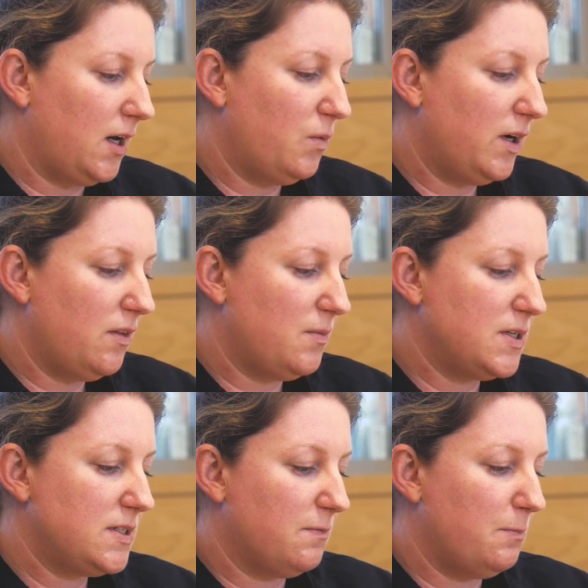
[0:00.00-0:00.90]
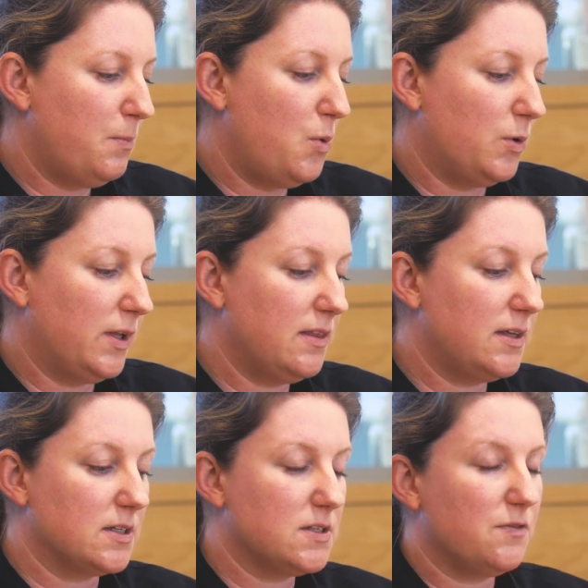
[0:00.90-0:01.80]
one of the most important
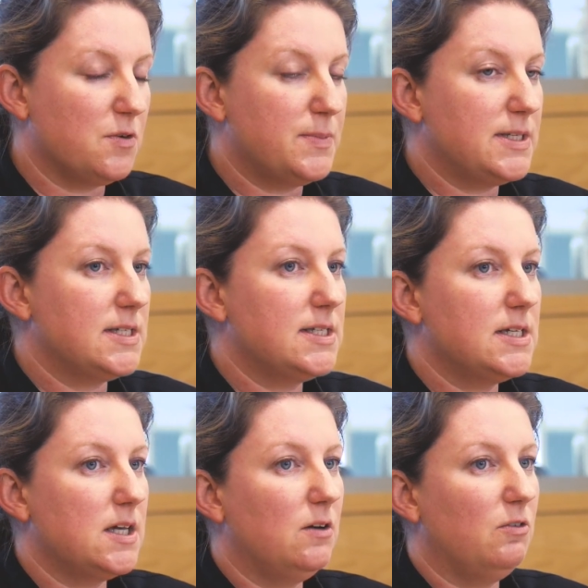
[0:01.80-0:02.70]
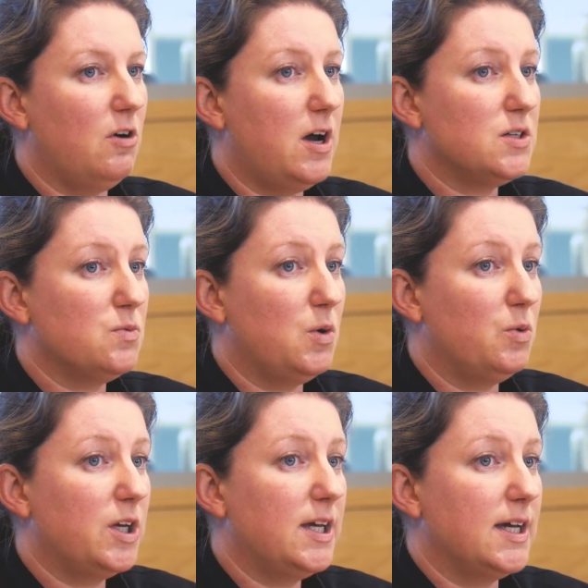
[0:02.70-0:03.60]
things for a business to get right while
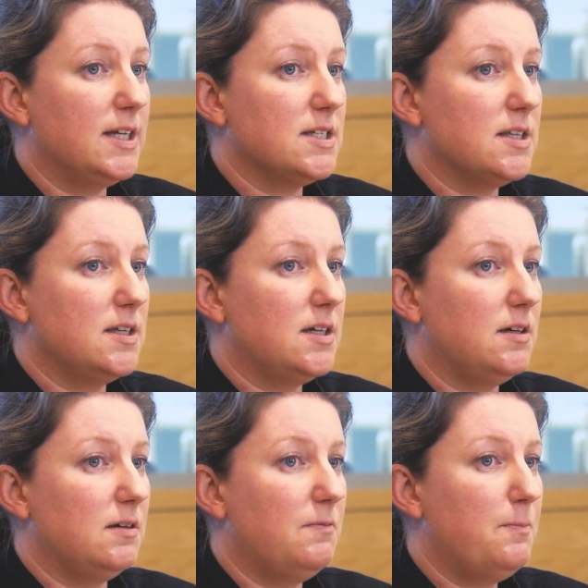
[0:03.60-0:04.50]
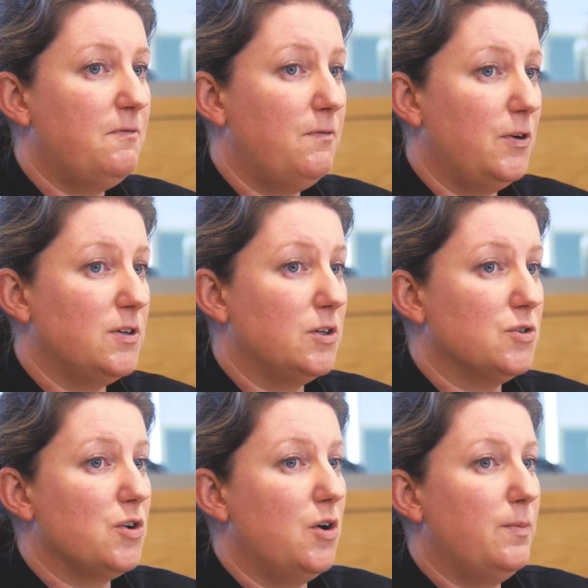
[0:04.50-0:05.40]
working under the food
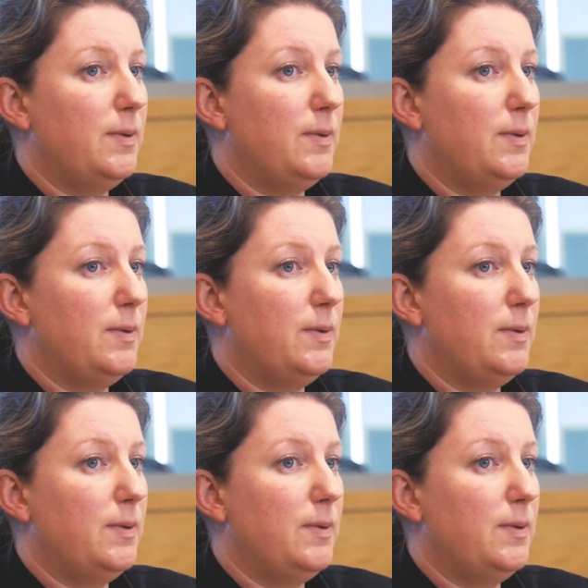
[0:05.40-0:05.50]
control